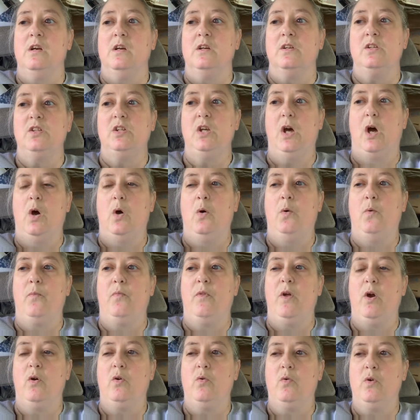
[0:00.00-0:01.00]
So
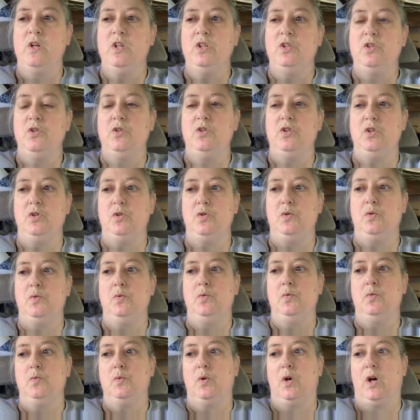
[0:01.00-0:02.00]
they're going to
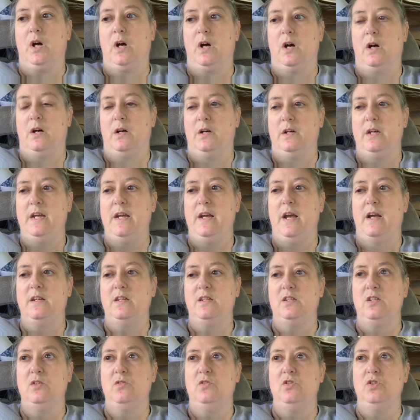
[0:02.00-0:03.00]
do, he
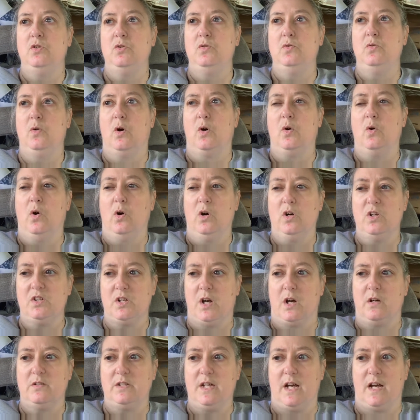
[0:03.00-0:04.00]
has to do a
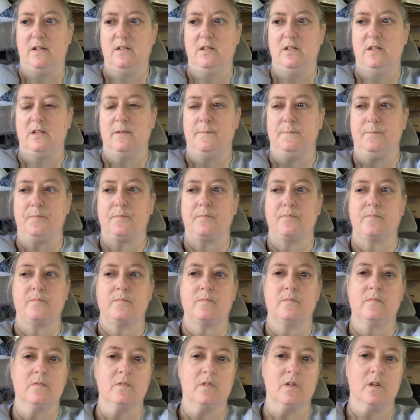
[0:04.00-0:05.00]
cortisol test,
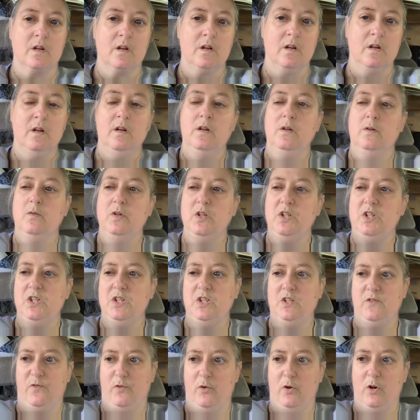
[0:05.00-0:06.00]
which
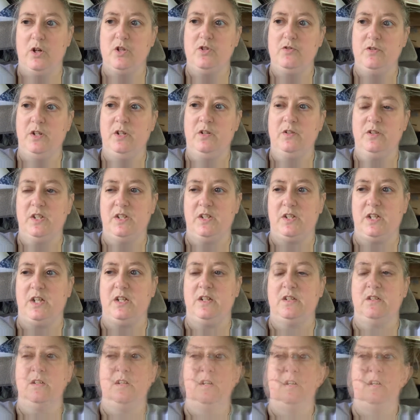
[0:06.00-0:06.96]
is for adrenal disease.